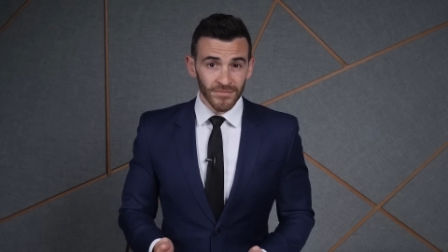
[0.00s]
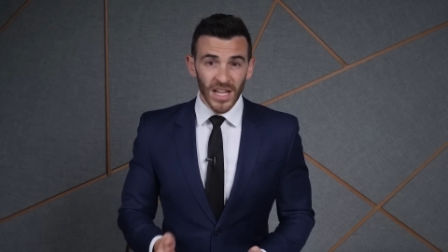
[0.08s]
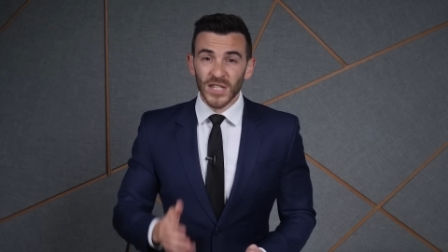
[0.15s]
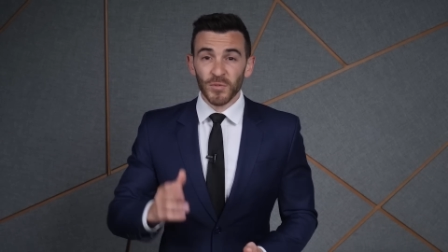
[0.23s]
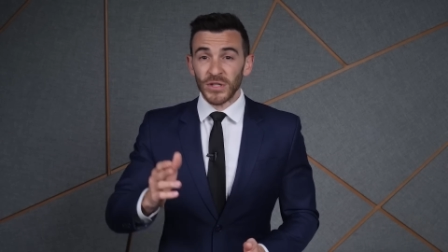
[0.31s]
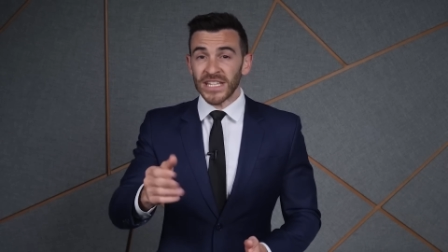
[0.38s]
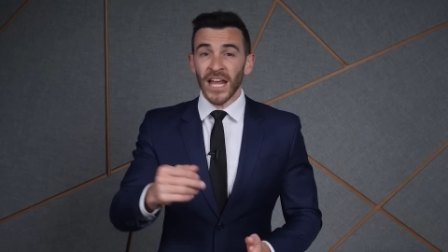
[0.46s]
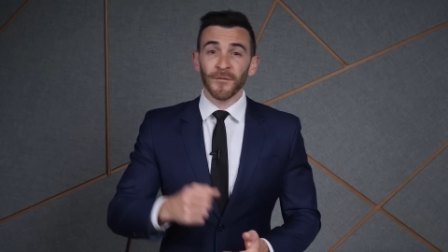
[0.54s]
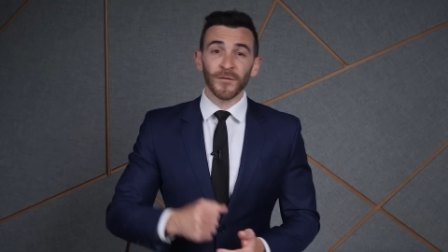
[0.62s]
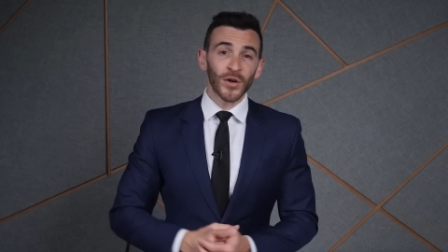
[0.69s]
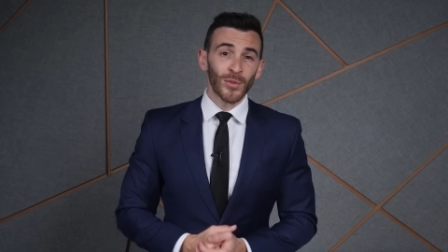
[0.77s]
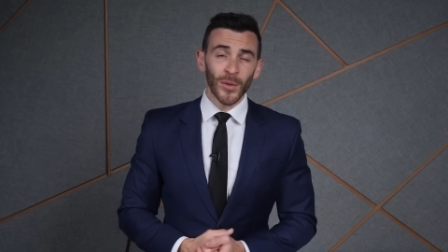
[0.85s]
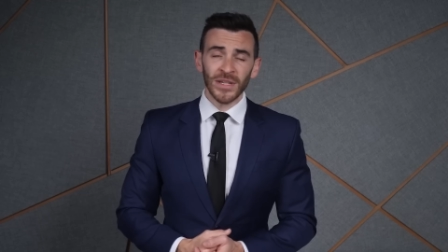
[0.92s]
Let's pretend
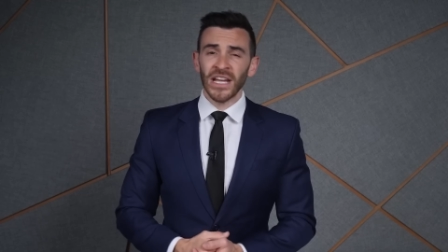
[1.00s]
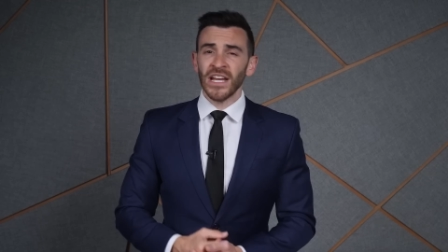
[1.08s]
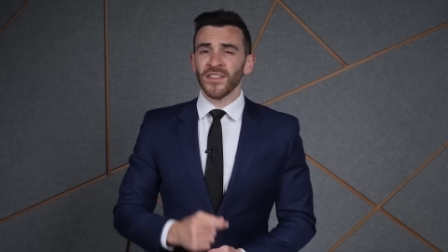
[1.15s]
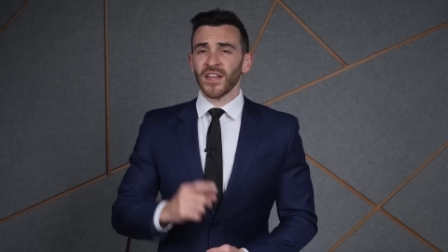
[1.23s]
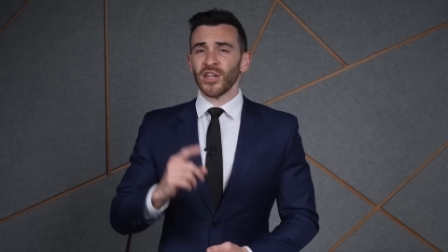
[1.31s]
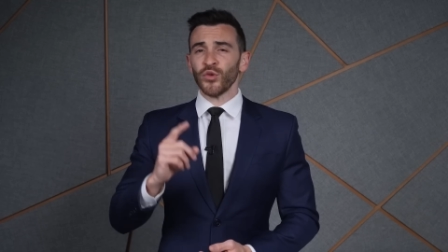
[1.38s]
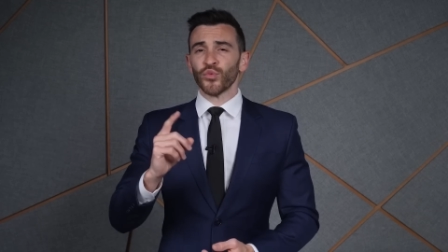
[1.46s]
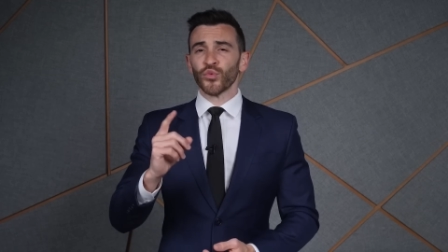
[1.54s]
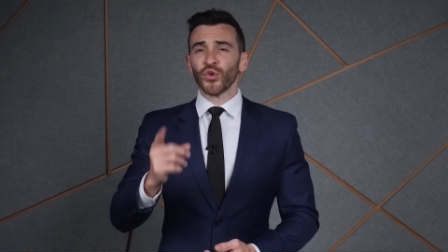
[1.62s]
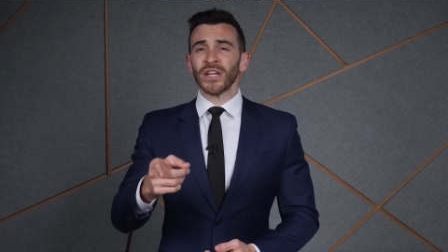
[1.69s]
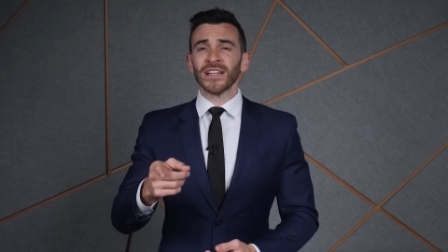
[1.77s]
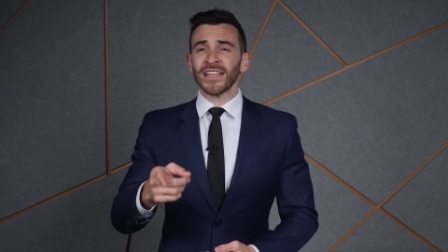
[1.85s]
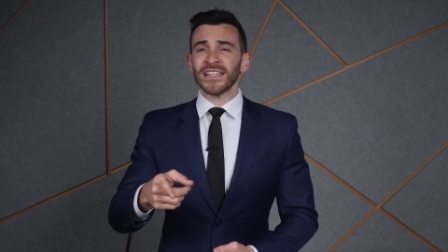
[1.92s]
for a moment that he
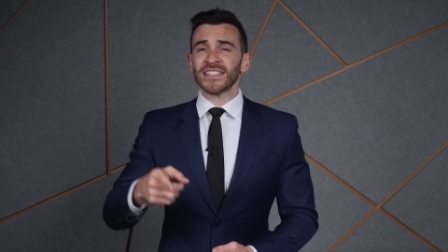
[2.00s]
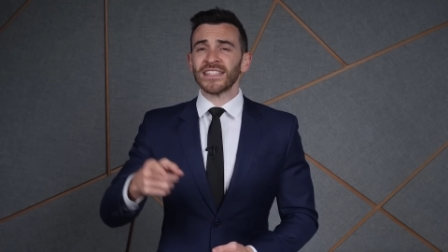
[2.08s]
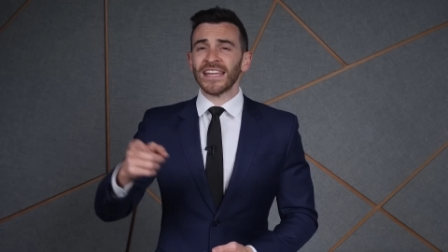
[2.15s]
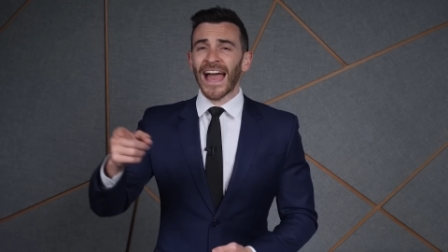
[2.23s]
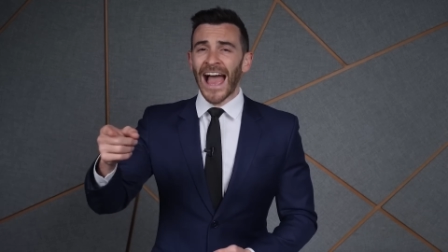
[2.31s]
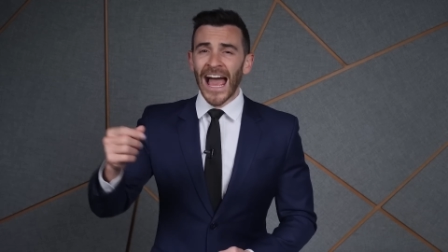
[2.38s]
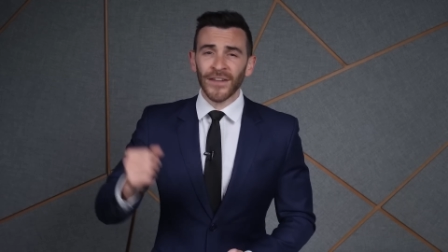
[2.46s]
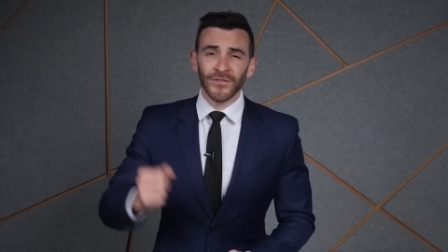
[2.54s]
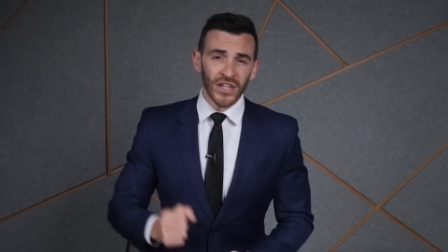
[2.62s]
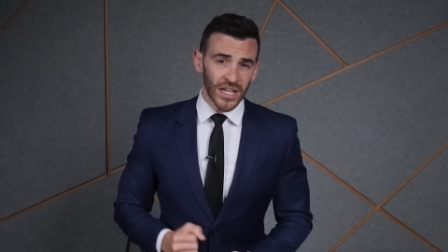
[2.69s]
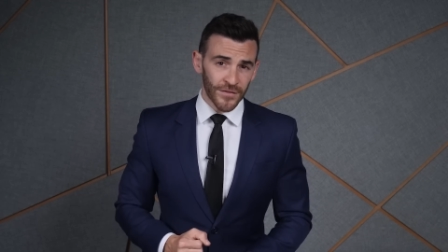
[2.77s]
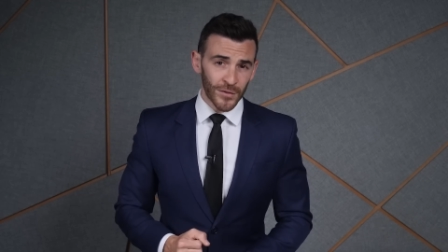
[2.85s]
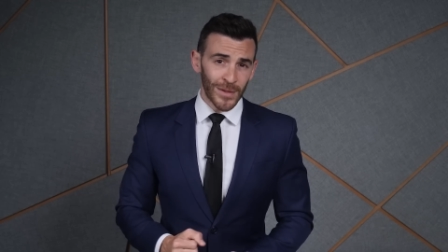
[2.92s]
really is the
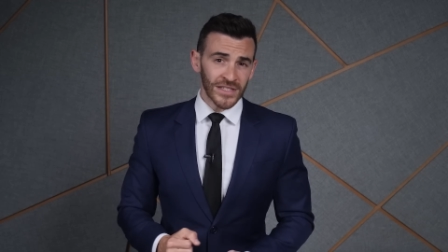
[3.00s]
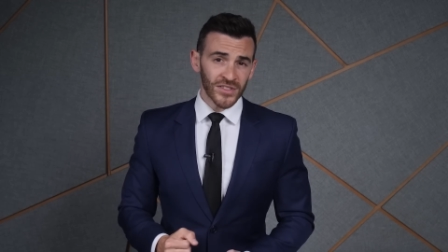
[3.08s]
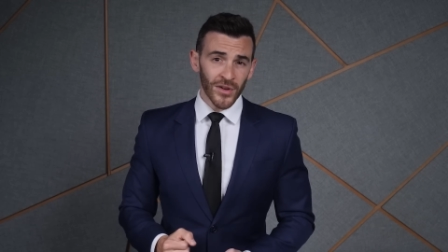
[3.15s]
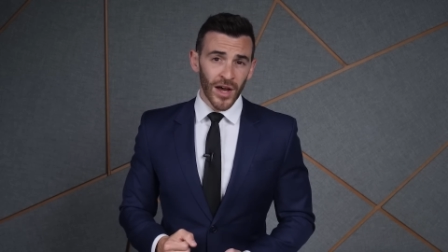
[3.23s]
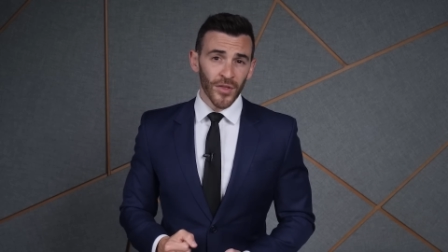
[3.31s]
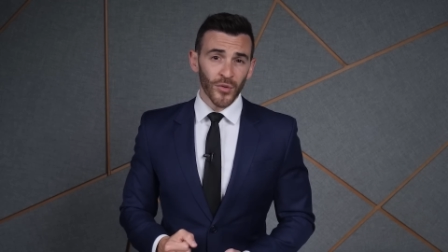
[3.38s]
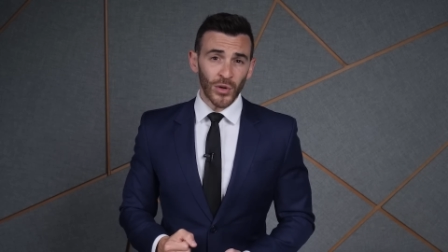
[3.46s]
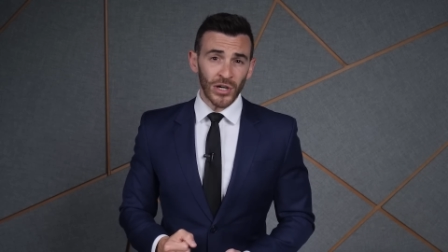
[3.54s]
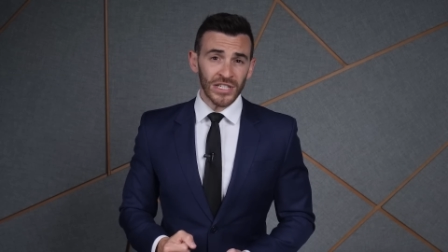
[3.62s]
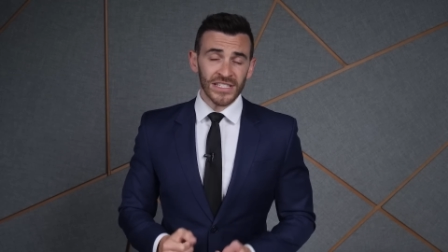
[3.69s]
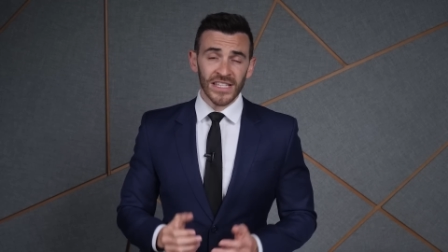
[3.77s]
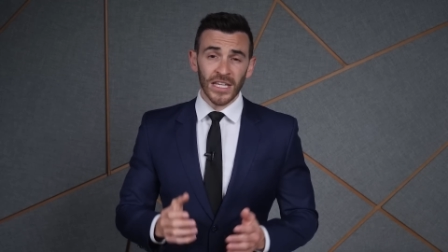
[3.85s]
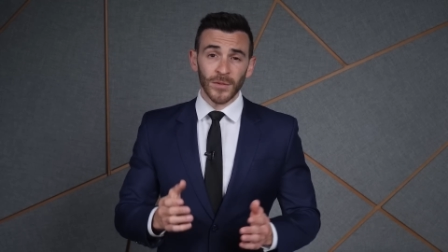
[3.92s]
advocate for mental health
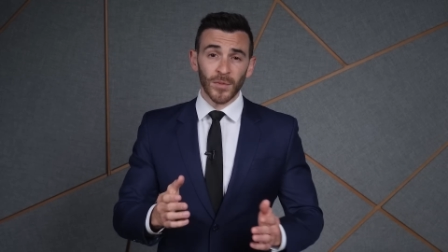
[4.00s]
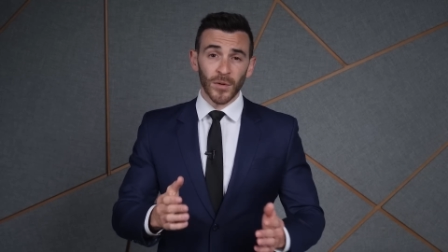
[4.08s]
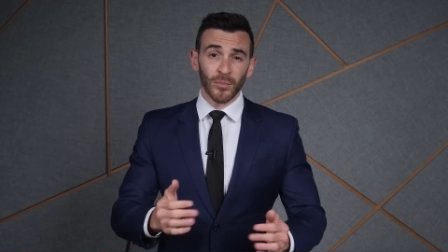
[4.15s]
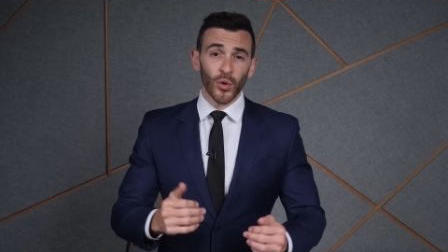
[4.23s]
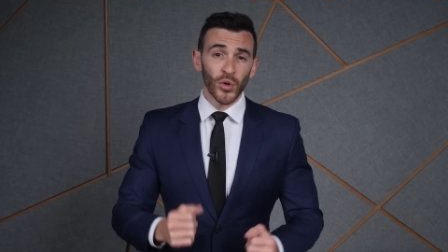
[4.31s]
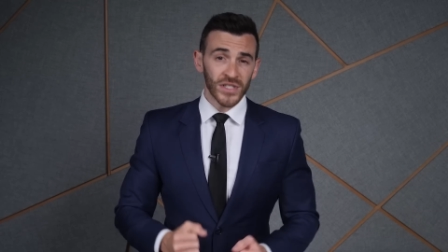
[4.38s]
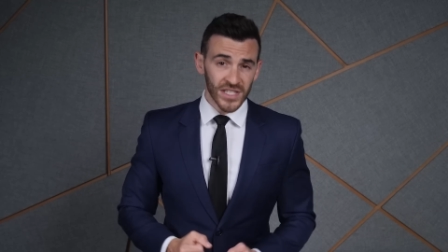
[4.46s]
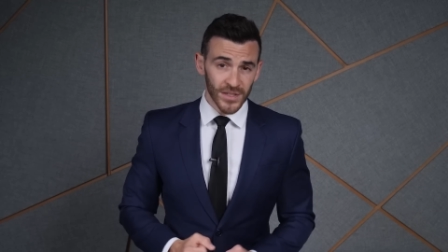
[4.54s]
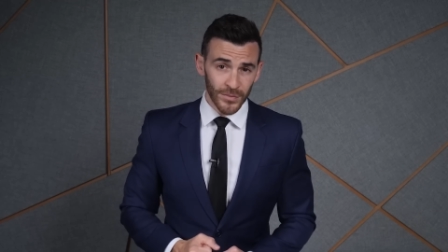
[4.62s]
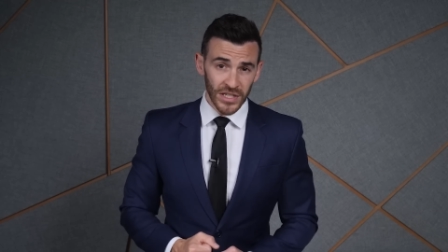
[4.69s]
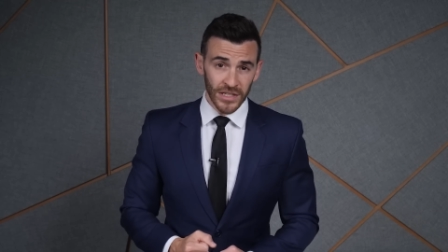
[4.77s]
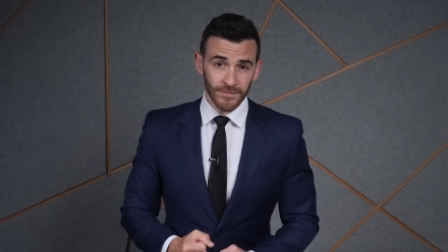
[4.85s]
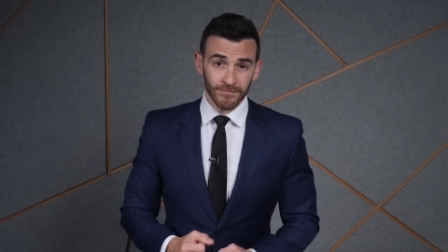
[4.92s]
awareness that he purports to
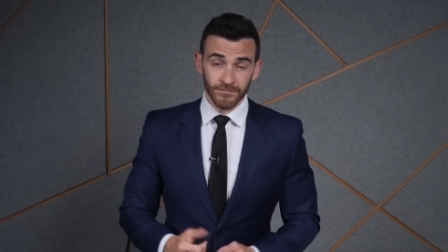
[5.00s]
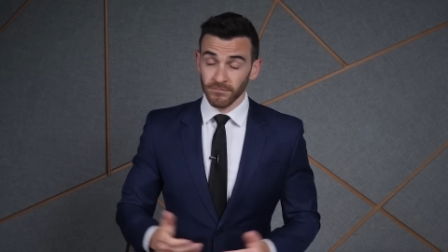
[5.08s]
be.